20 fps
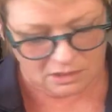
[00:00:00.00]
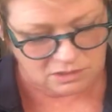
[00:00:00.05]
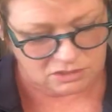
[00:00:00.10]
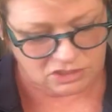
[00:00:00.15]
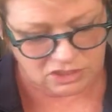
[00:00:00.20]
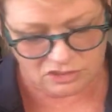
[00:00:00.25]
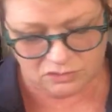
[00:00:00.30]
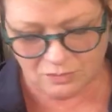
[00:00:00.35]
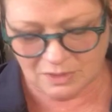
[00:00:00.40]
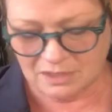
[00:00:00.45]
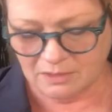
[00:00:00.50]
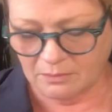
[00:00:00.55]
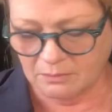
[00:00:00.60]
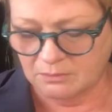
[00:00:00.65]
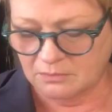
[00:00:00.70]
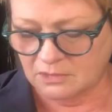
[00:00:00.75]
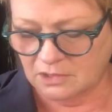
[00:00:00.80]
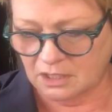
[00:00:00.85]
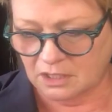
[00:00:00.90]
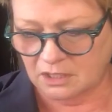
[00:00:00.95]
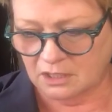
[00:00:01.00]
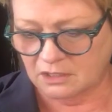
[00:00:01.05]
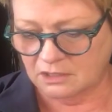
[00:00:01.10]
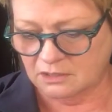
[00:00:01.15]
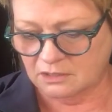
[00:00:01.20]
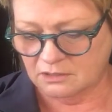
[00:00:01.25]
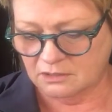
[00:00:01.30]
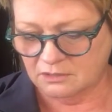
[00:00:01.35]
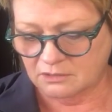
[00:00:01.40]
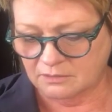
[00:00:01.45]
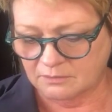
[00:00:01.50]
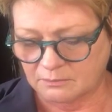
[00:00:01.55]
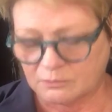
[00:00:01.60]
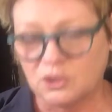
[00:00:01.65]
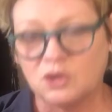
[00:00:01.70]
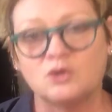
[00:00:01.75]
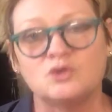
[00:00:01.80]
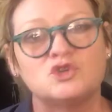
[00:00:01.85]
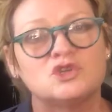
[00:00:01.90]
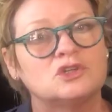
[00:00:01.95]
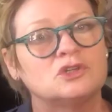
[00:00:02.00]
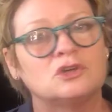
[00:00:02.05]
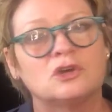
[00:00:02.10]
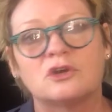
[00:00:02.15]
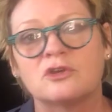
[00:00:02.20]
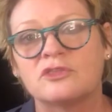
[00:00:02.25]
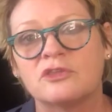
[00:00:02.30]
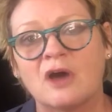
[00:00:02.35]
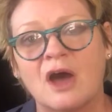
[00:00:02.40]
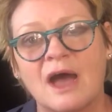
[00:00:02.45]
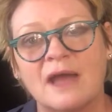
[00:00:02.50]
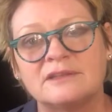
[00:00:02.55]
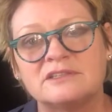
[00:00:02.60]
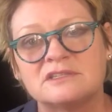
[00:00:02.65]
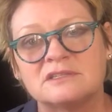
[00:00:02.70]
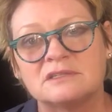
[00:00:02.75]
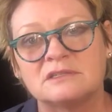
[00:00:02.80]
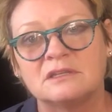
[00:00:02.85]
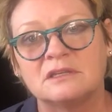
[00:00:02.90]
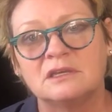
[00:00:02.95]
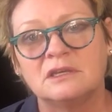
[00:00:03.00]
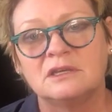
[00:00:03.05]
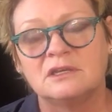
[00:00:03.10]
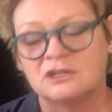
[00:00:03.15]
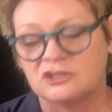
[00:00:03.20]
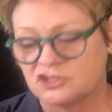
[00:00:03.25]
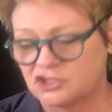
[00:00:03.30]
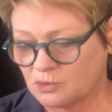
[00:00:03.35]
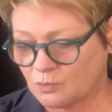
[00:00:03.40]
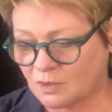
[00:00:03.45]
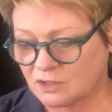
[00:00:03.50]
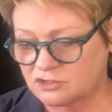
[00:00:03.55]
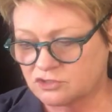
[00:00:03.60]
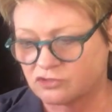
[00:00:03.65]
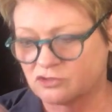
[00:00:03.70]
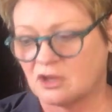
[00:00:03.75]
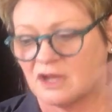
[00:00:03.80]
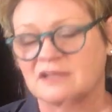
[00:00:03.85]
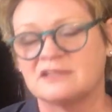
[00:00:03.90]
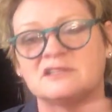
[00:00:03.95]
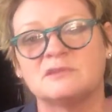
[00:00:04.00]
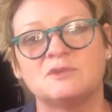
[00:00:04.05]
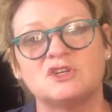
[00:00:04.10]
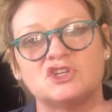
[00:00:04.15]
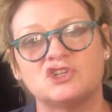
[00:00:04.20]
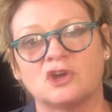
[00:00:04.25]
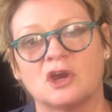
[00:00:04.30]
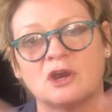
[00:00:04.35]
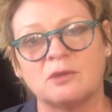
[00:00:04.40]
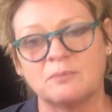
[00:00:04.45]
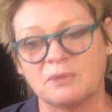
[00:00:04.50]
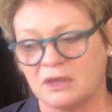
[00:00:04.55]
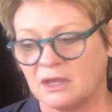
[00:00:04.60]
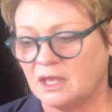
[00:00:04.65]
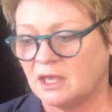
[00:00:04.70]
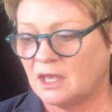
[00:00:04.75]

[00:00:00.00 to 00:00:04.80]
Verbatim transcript: she doesn't want to uh, mute her thoughts. She wants her thoughts to be sharp.